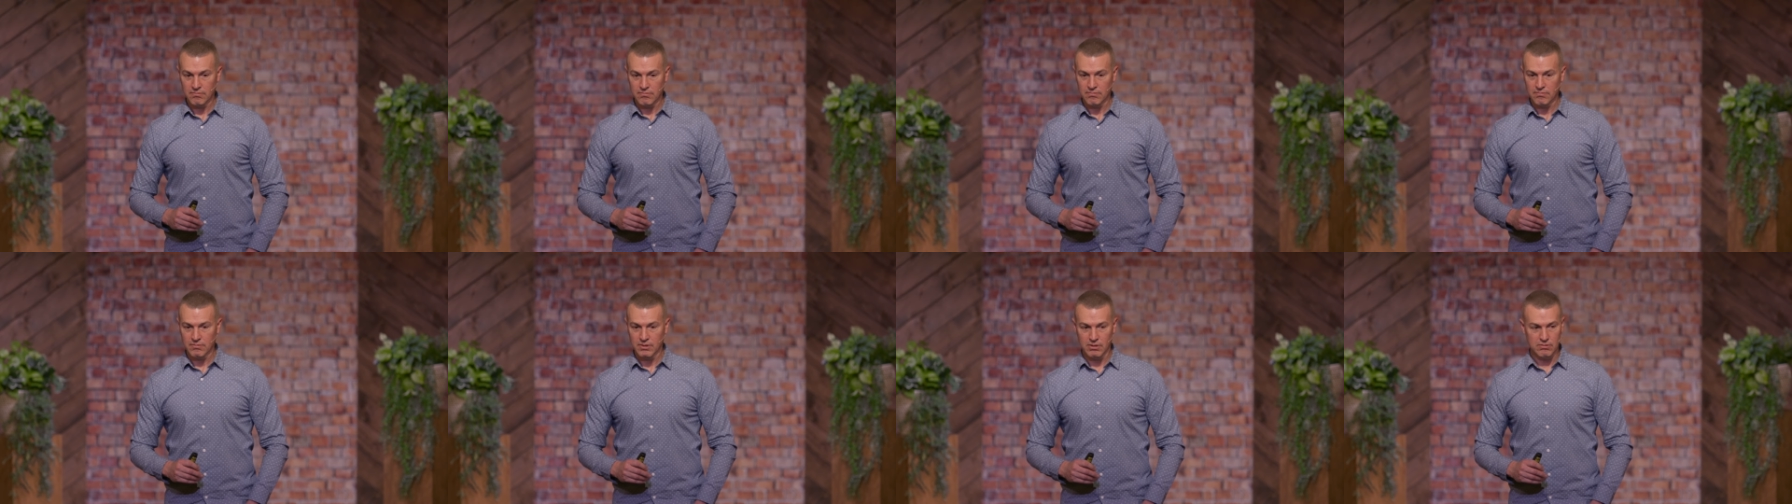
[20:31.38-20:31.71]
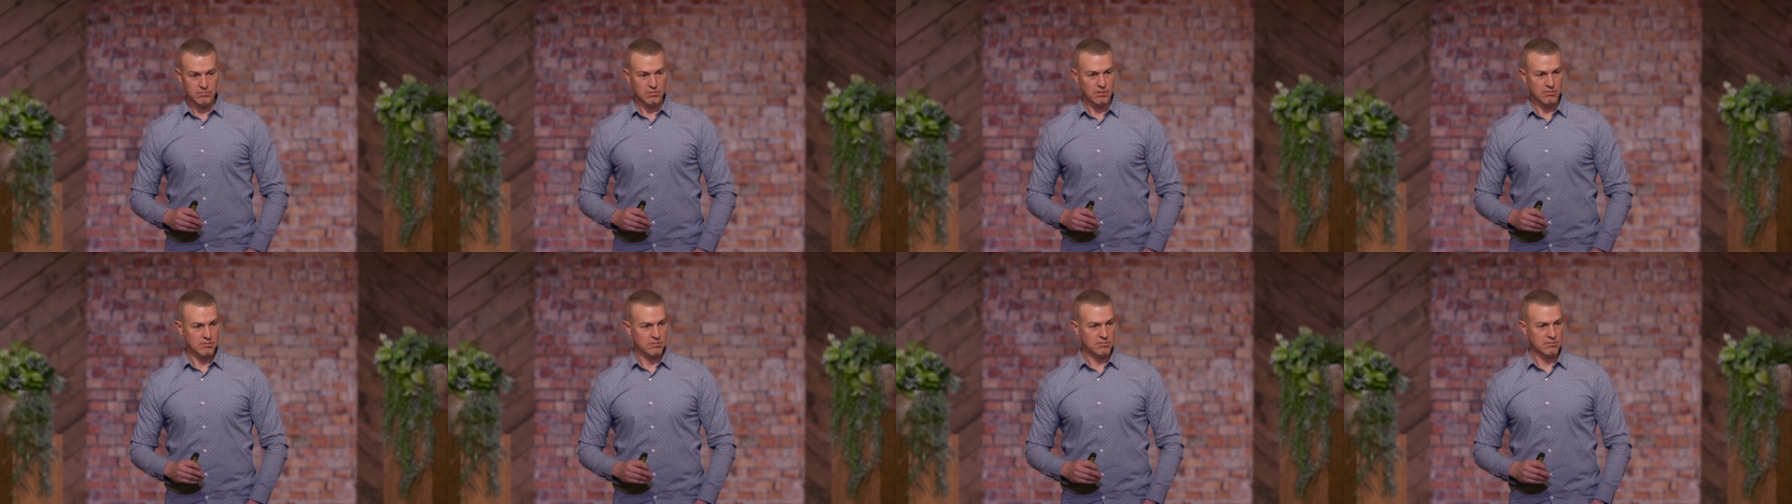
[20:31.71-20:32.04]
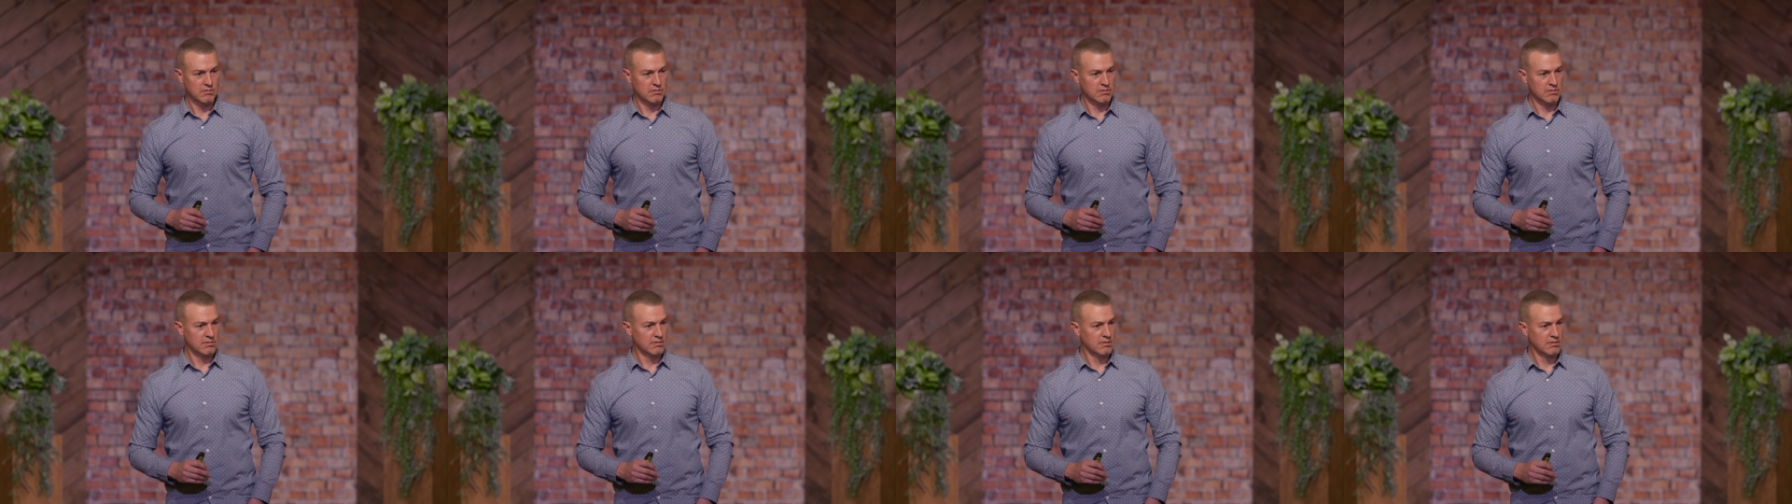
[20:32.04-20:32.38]
Oh,
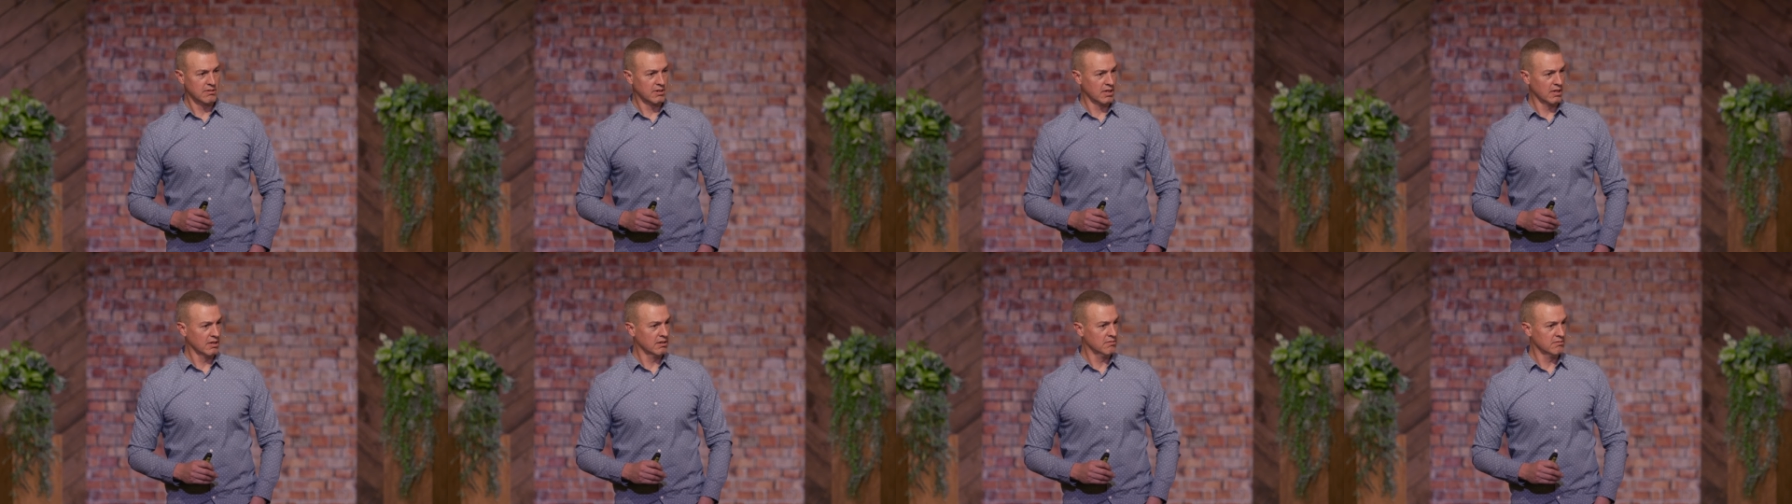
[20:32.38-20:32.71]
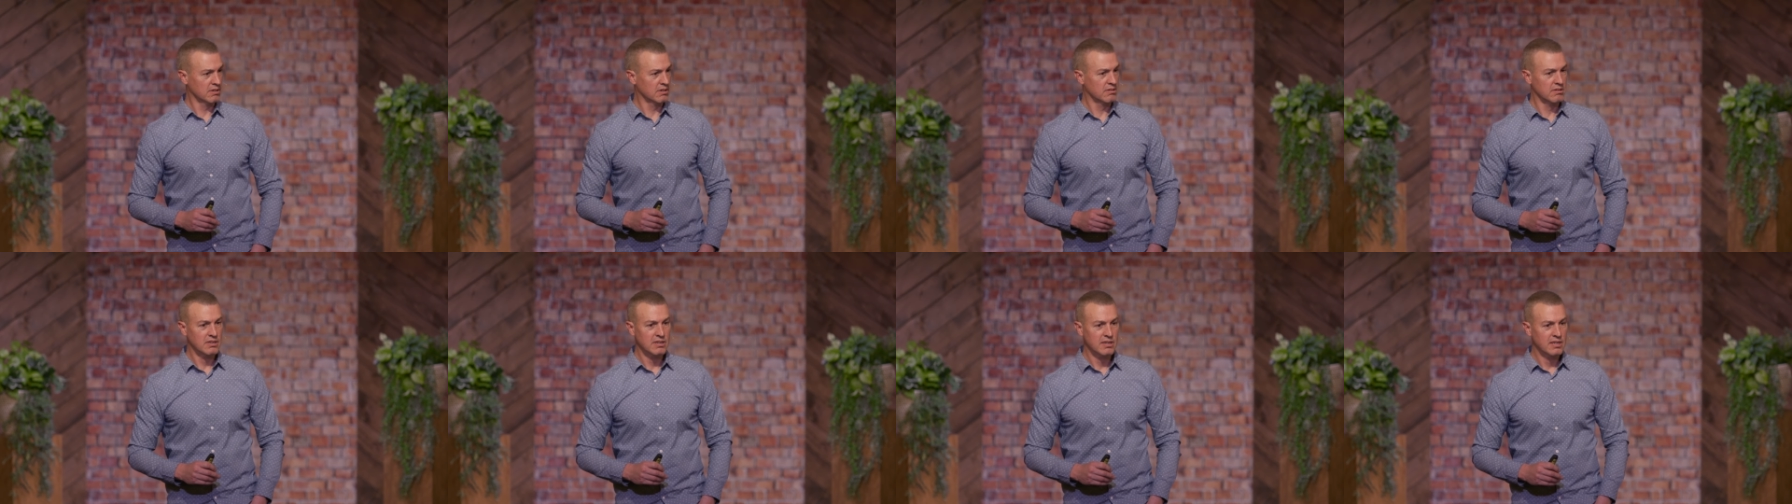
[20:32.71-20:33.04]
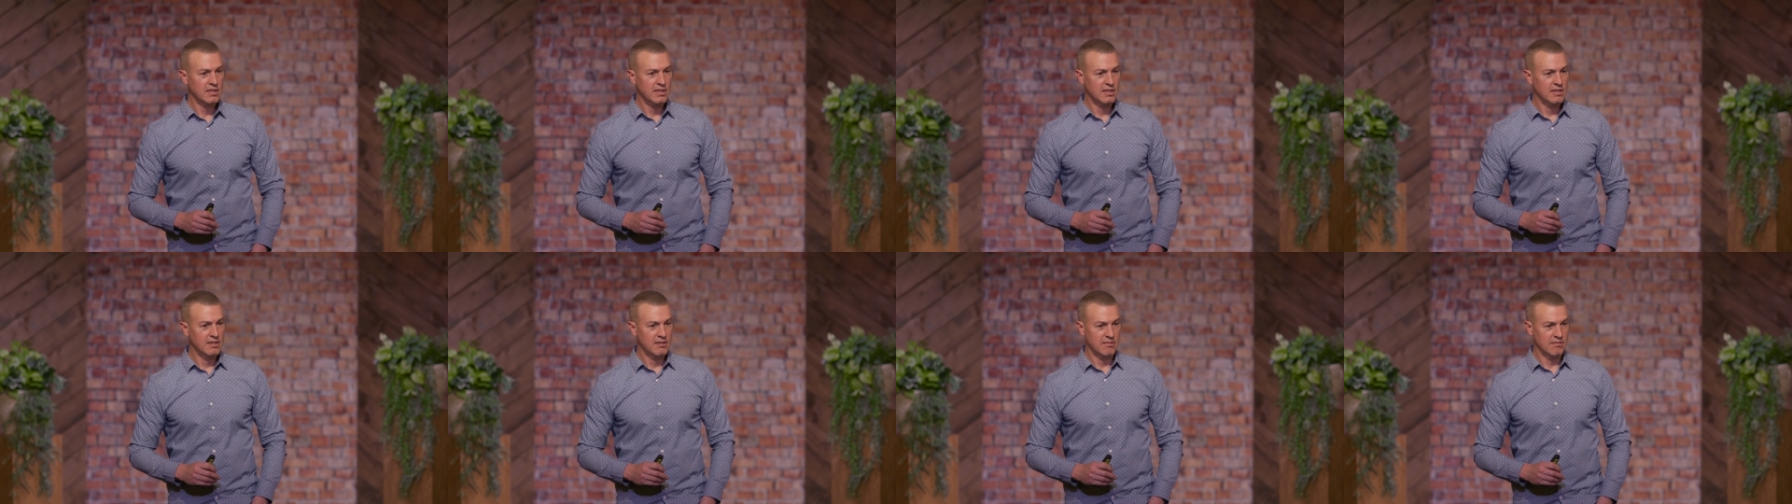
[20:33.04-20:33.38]
okay.
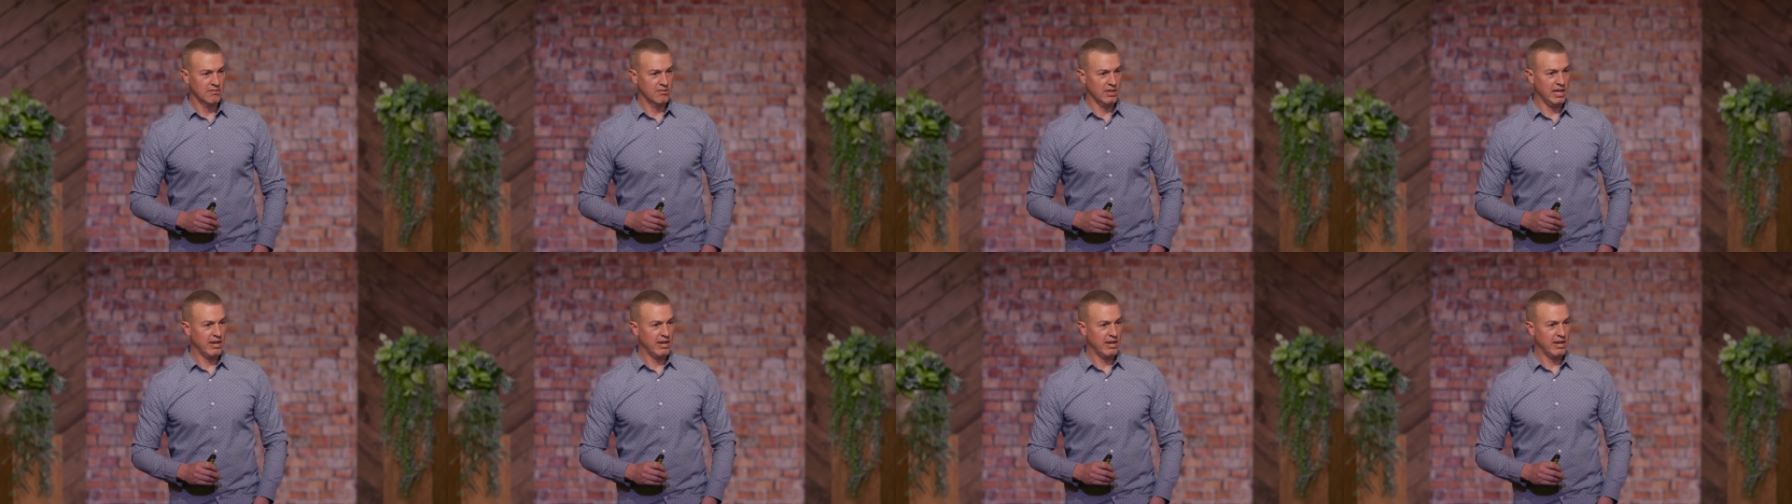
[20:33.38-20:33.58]
Well,